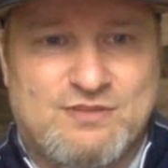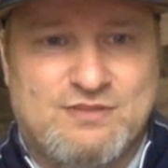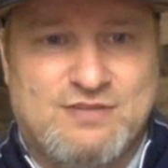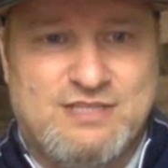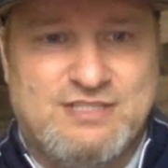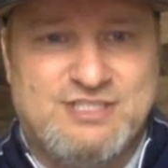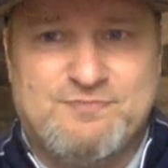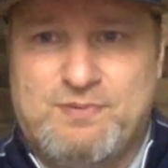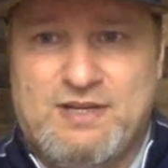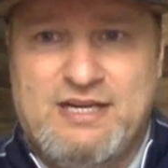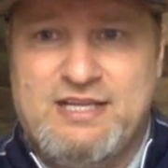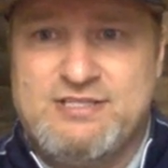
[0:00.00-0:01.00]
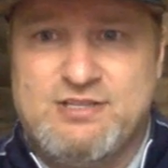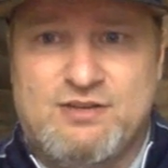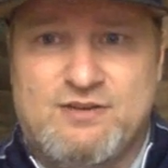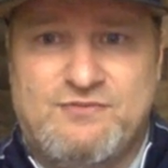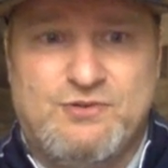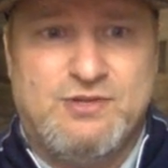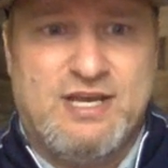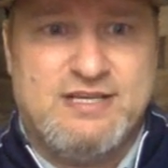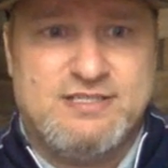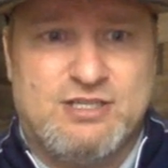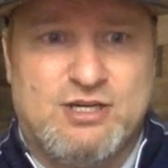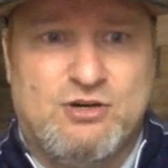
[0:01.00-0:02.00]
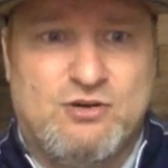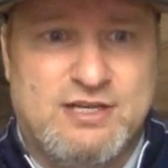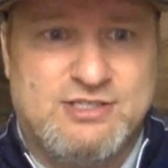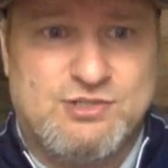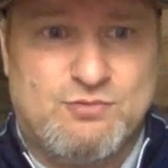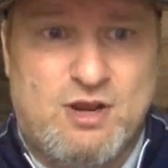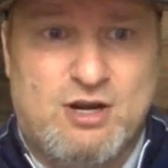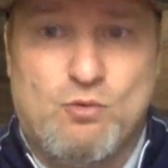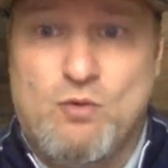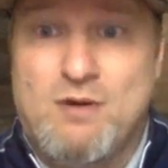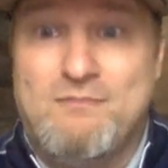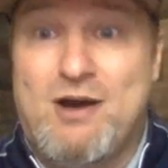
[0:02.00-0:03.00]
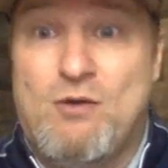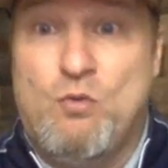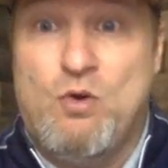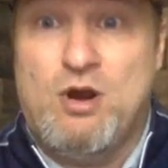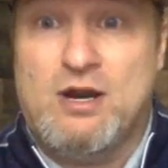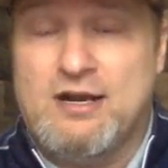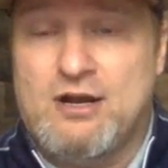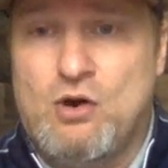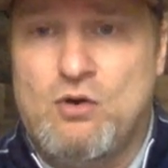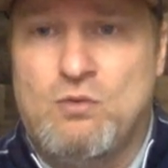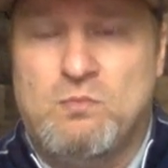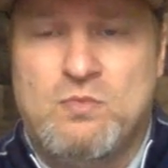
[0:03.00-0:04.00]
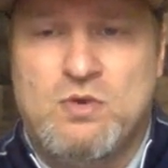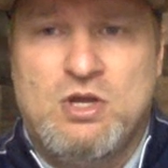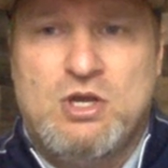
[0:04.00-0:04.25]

They just played each other a few days ago, and Toronto won by 1 at home.